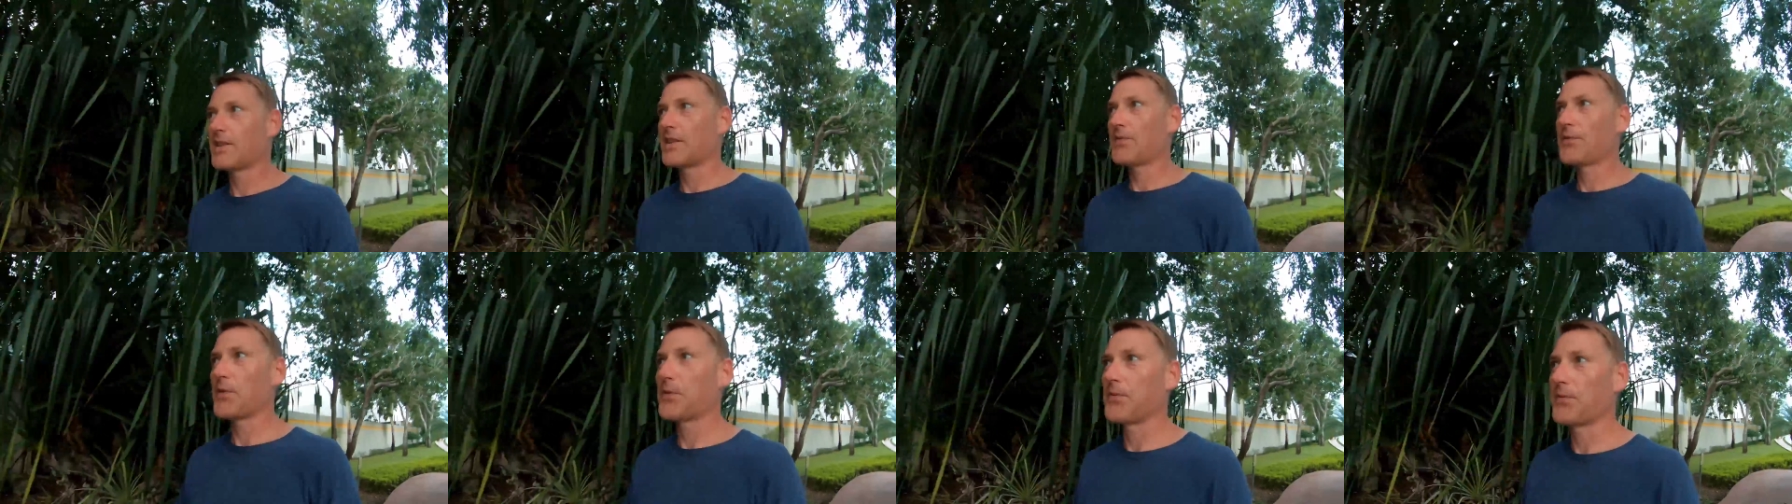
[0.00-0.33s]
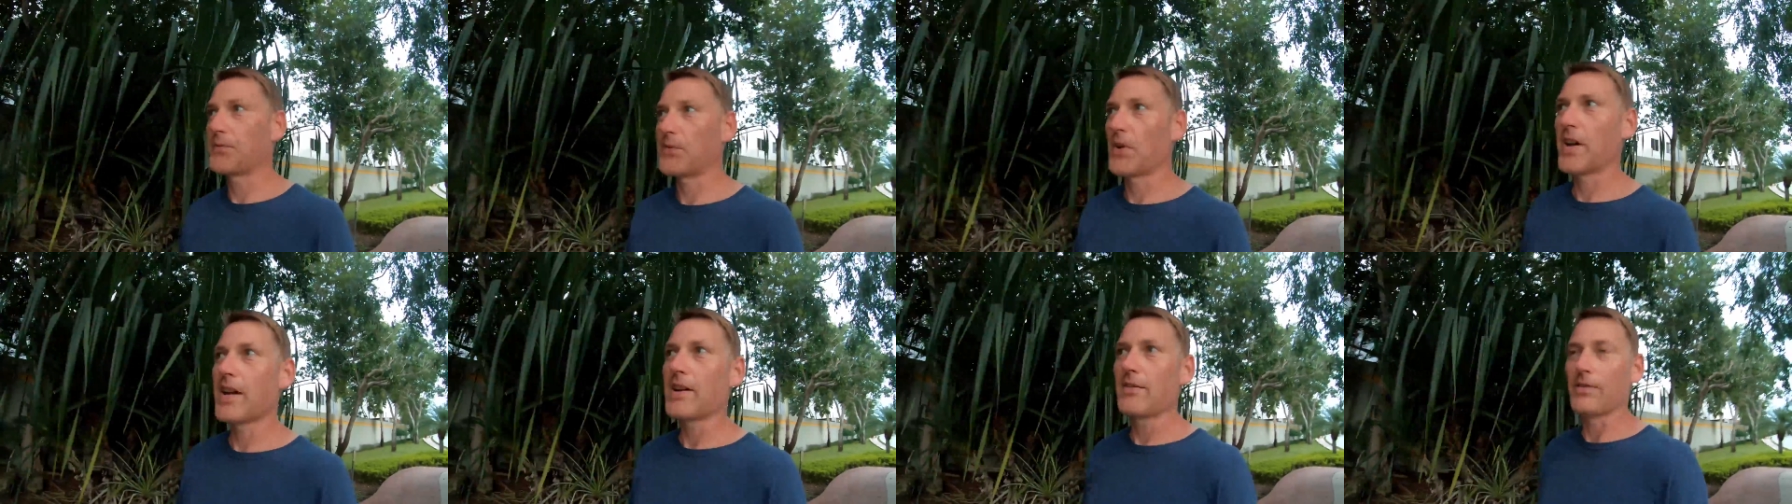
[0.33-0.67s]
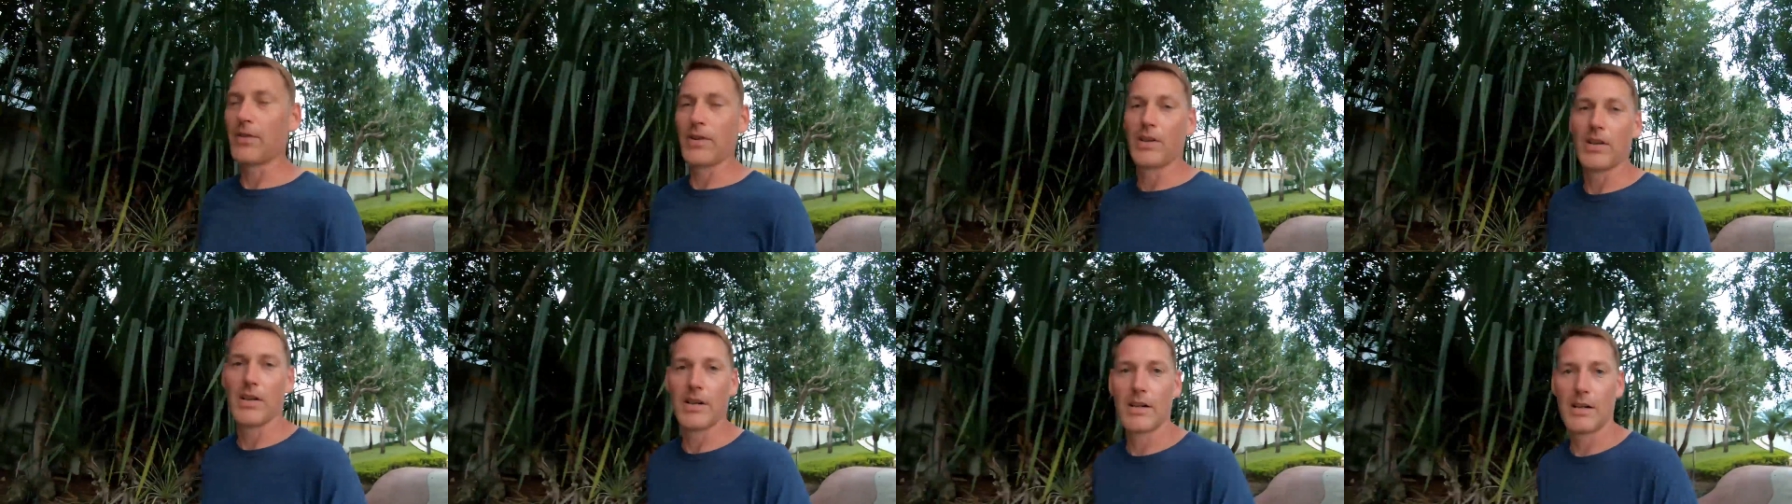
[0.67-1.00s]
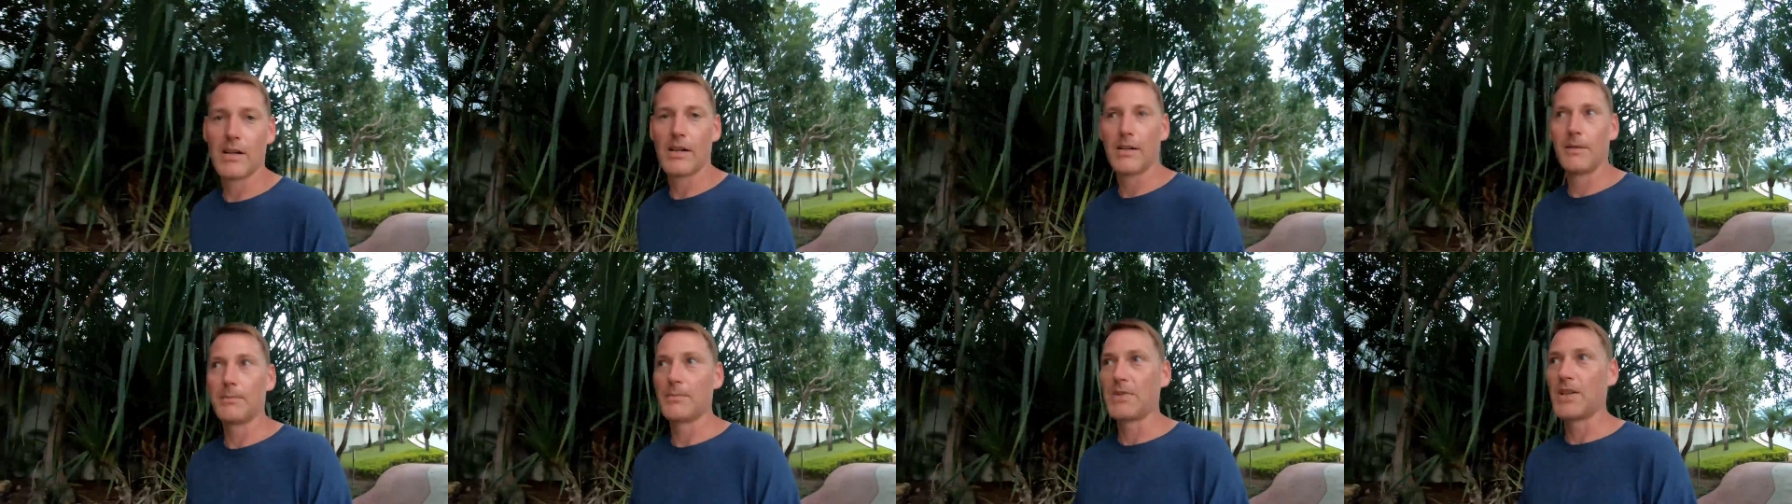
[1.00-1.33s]
a different flavor.
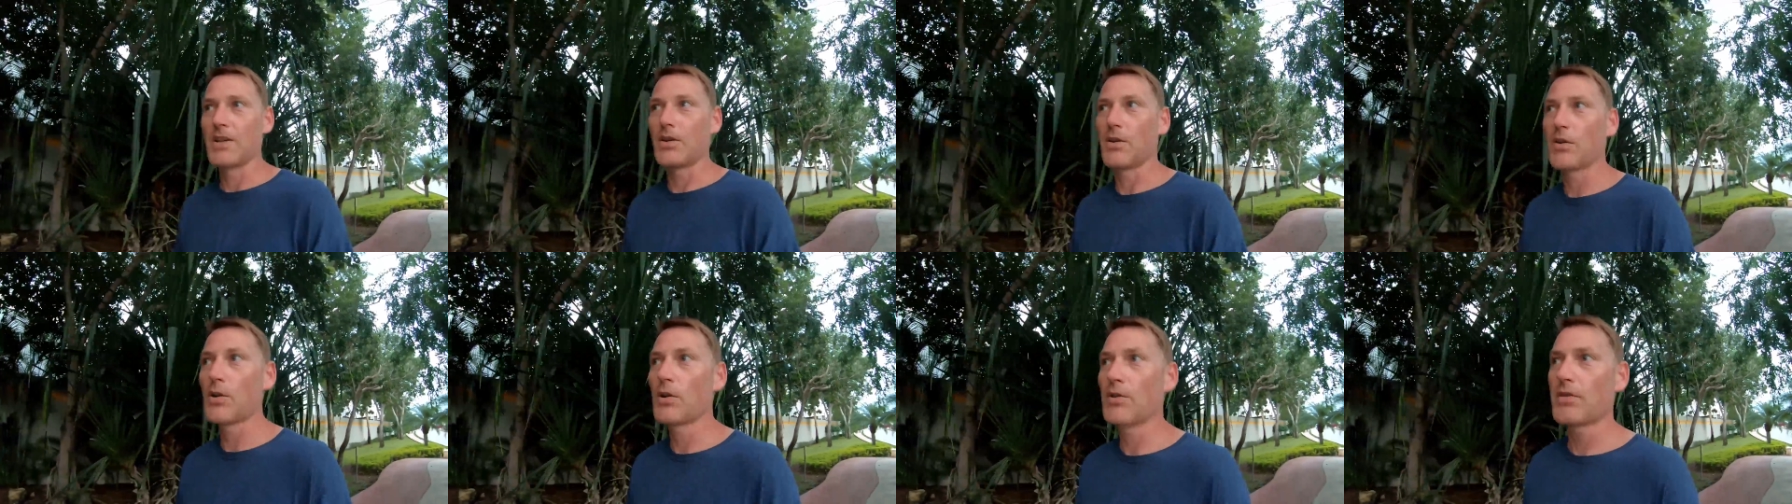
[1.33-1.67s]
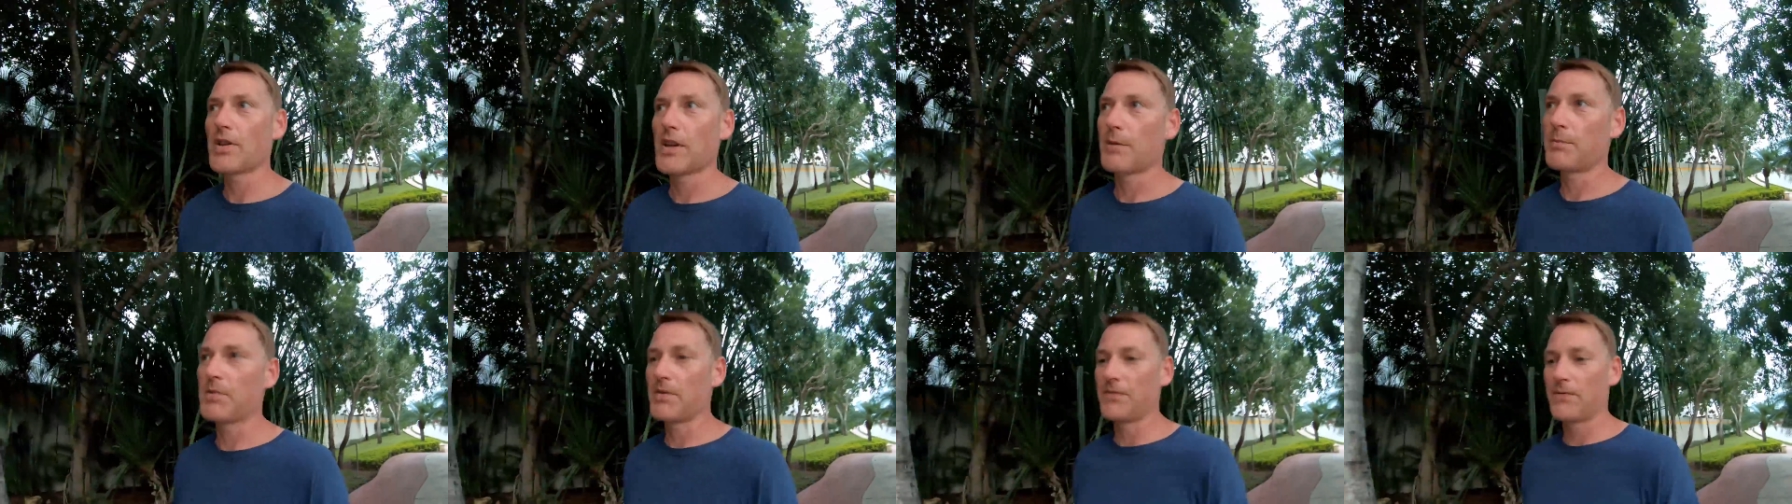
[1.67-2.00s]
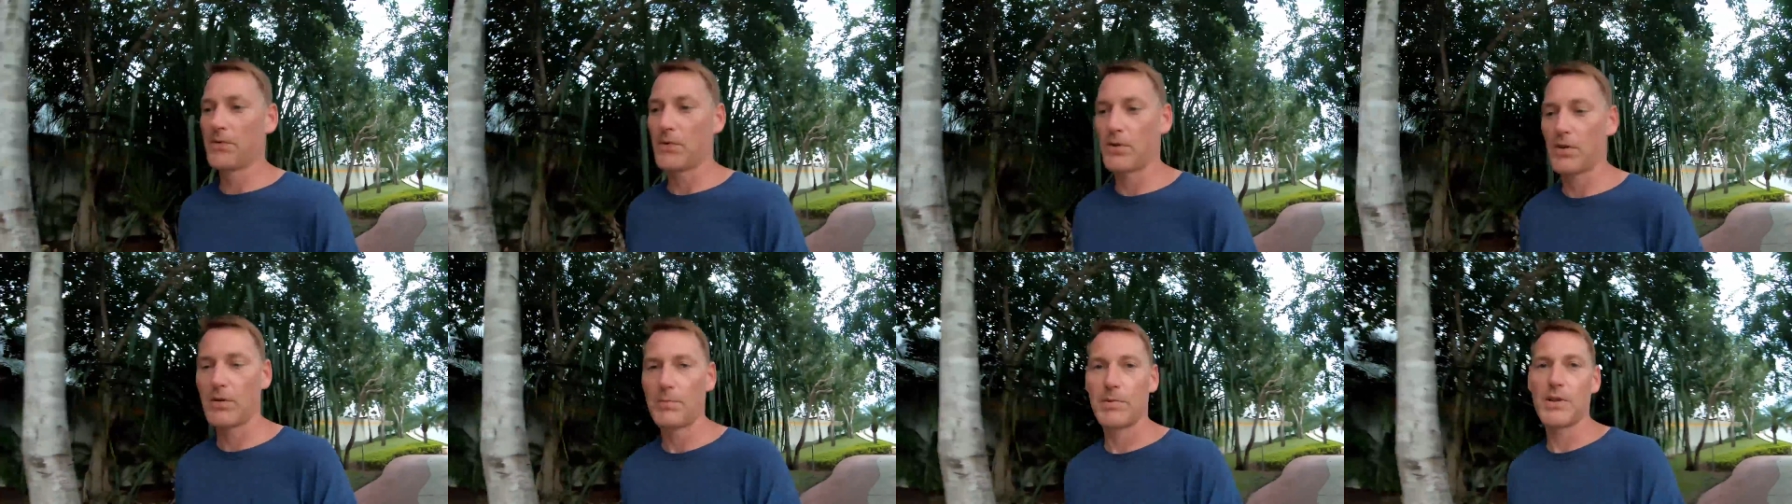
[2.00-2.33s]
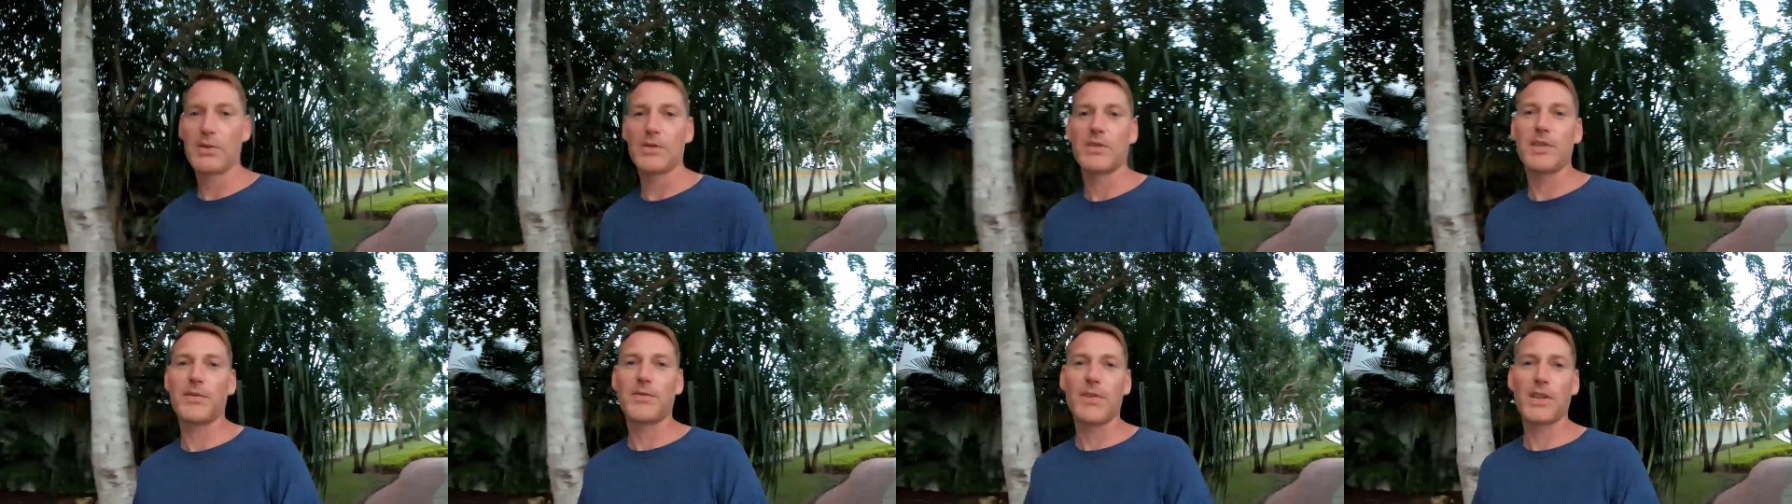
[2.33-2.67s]
Um, you heard that before
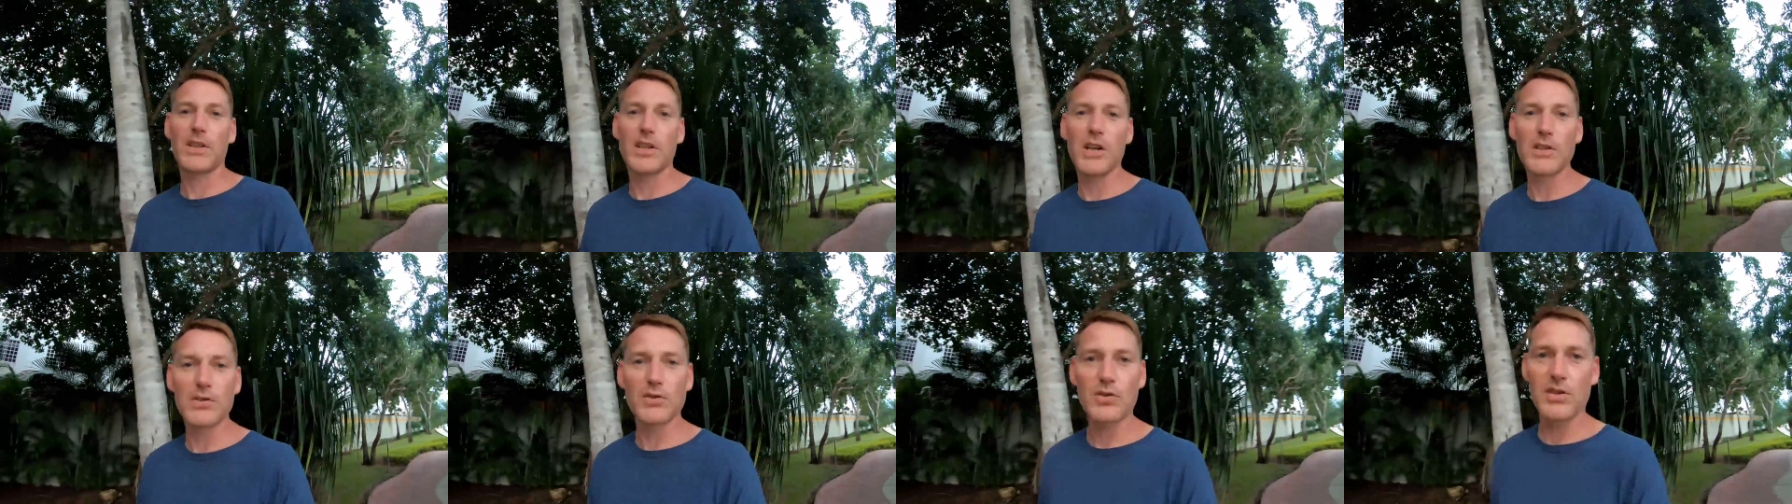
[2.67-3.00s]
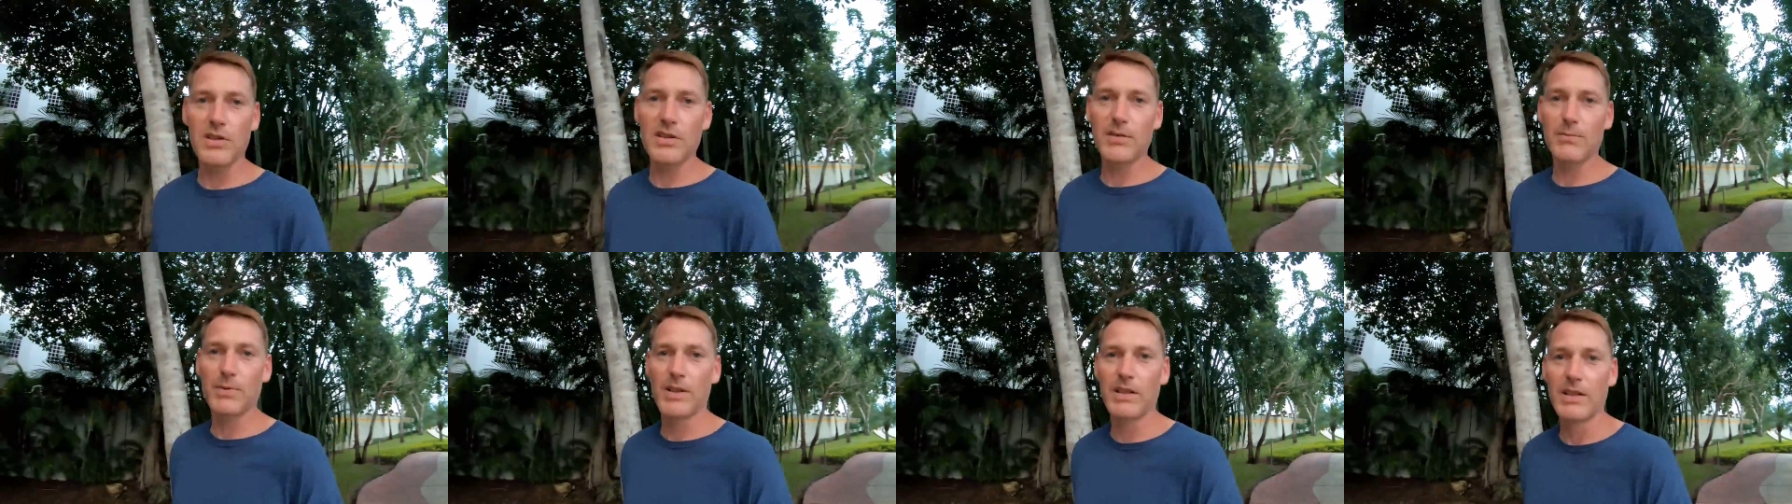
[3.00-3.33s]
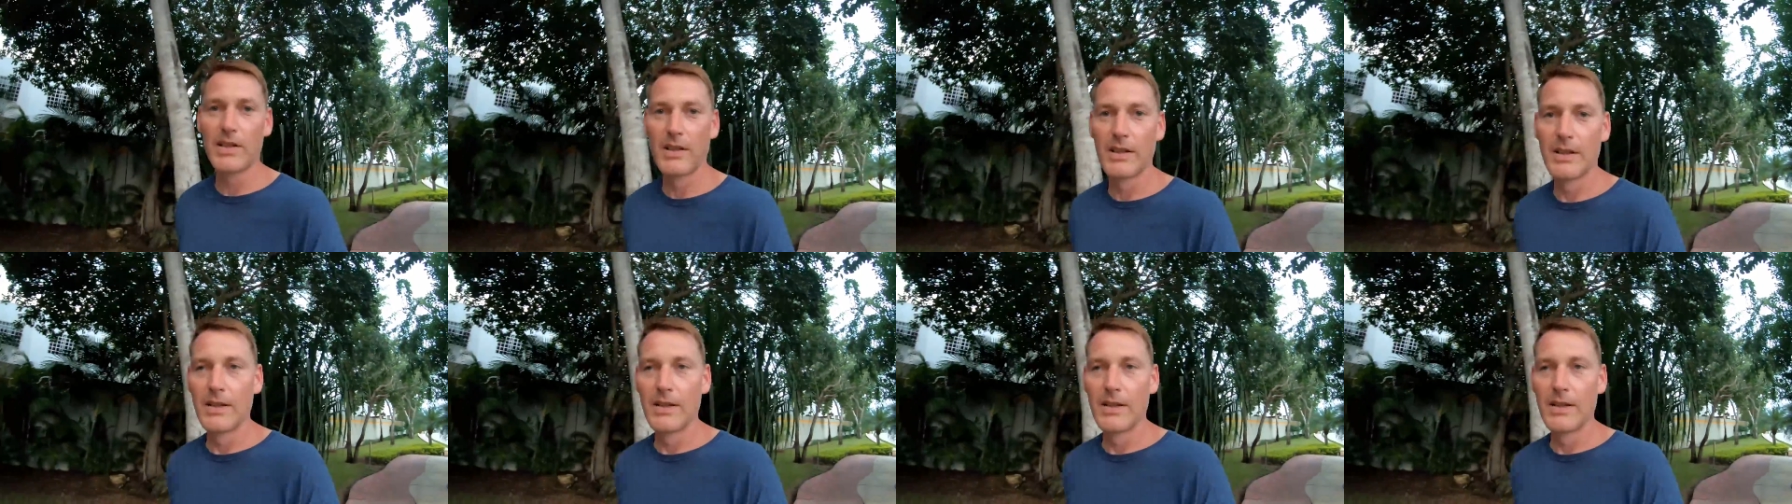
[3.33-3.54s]
about different countries, but